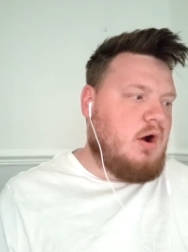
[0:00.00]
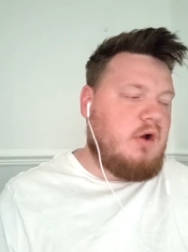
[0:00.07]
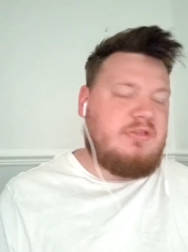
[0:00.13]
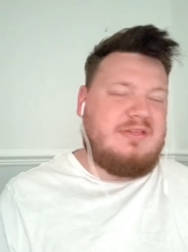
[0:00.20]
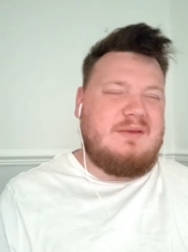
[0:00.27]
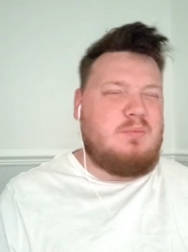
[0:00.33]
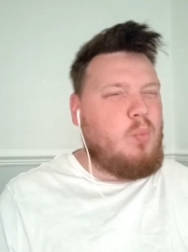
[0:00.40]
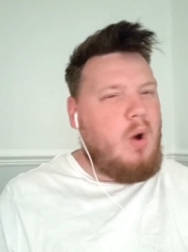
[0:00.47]
I
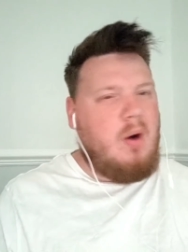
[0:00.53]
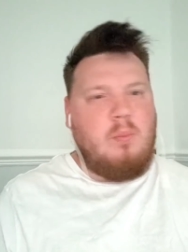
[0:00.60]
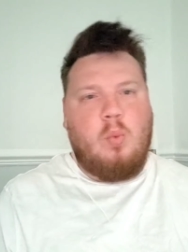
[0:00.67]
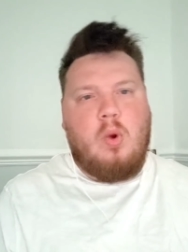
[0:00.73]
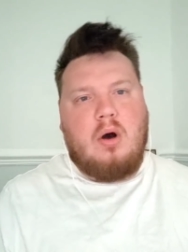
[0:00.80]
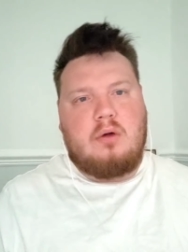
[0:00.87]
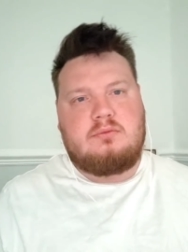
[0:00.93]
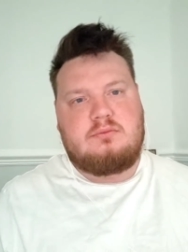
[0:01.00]
think 1
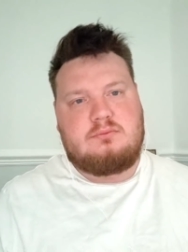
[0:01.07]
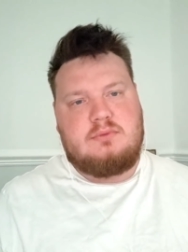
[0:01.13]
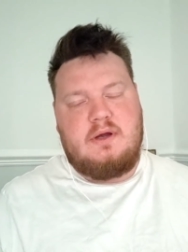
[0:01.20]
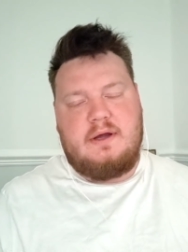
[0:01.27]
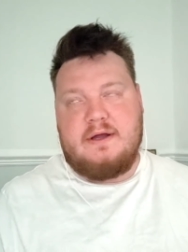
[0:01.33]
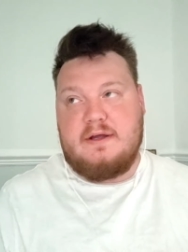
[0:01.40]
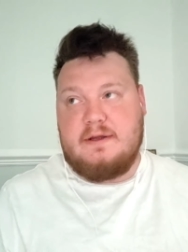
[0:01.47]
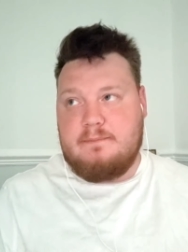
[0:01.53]
1.
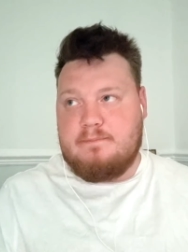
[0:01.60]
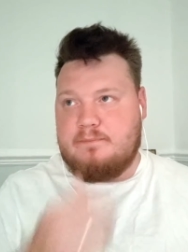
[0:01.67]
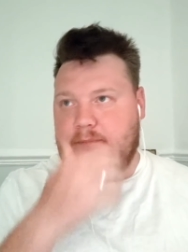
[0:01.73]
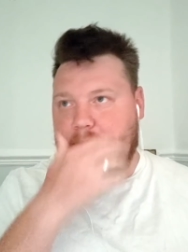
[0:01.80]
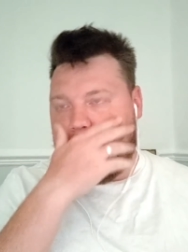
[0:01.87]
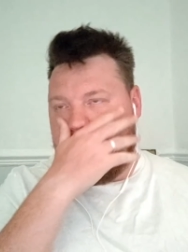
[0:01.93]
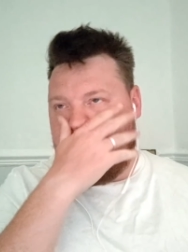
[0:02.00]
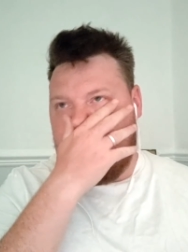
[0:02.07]

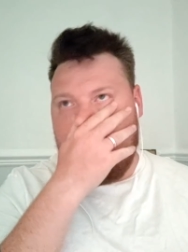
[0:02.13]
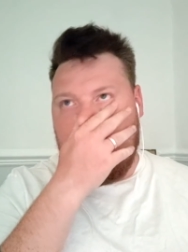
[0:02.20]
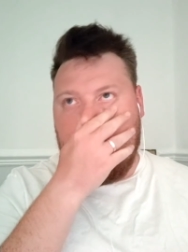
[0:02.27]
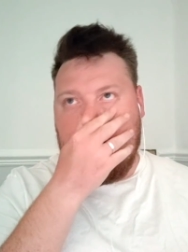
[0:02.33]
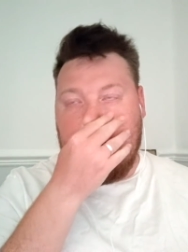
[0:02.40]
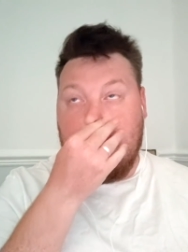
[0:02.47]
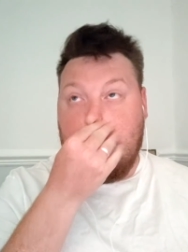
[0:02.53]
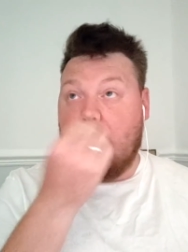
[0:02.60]
Um,
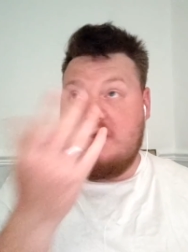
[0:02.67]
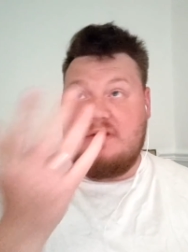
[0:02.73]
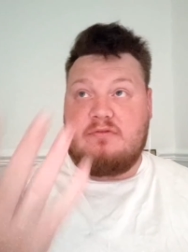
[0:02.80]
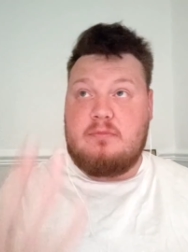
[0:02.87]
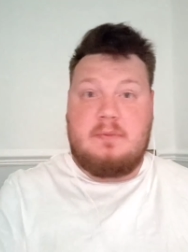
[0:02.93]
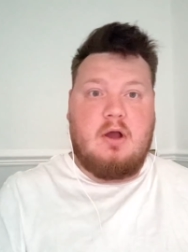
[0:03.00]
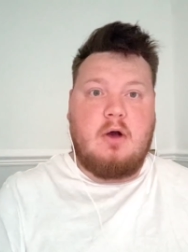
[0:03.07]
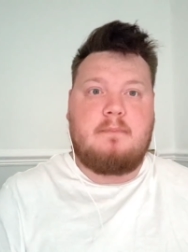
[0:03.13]
and I might
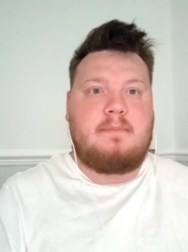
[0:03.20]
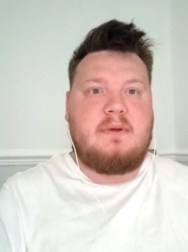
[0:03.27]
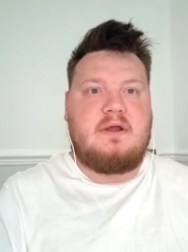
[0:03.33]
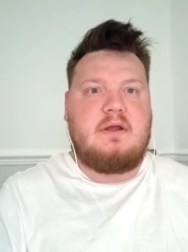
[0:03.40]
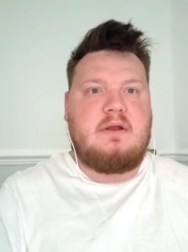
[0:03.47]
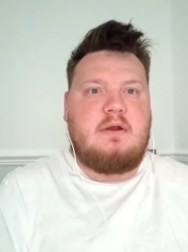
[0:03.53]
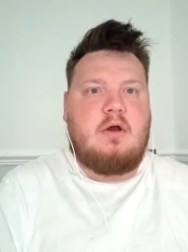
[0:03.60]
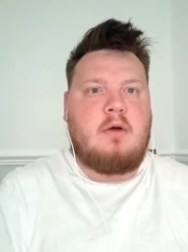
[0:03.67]
even be up
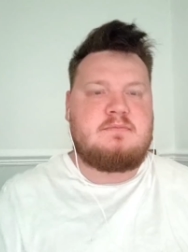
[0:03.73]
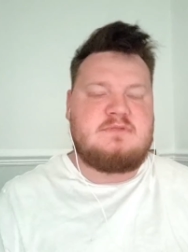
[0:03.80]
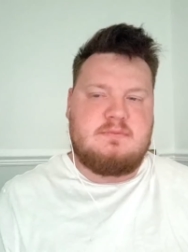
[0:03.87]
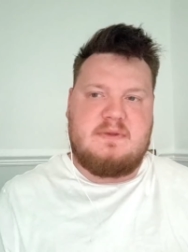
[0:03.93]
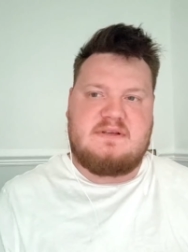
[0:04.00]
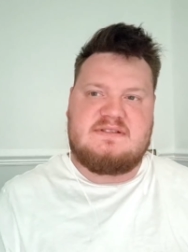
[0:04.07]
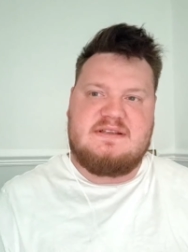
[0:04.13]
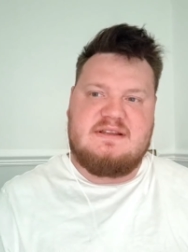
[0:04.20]
being
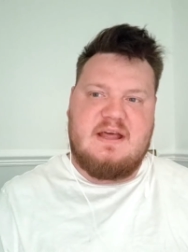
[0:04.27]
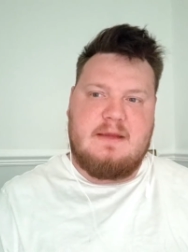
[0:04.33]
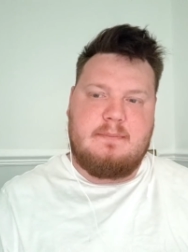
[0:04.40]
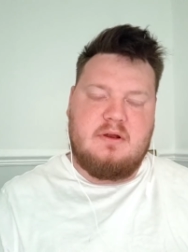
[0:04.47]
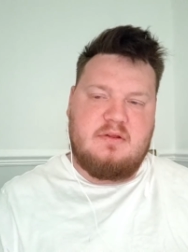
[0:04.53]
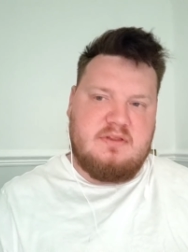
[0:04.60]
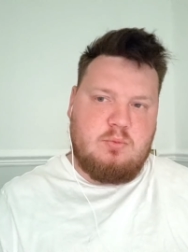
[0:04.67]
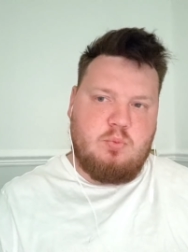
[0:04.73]
optimistic there,
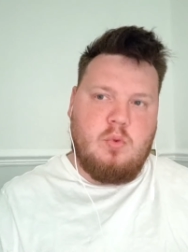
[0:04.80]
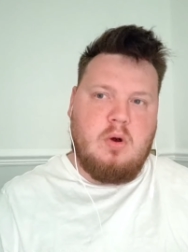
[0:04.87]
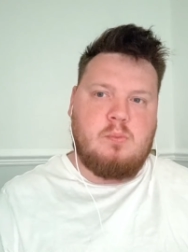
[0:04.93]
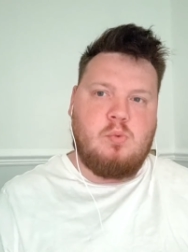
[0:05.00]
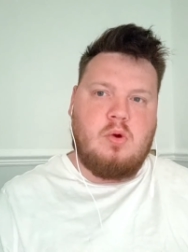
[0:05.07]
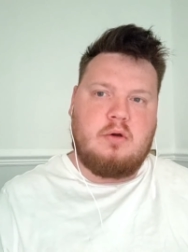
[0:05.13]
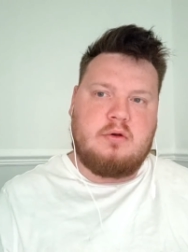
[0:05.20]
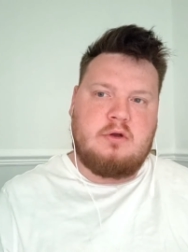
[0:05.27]
but I think
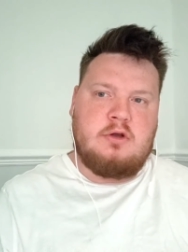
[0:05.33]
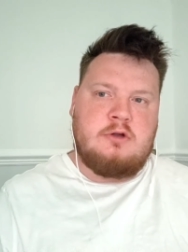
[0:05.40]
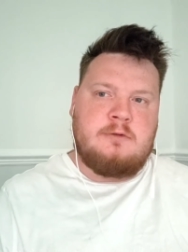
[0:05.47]
1 1.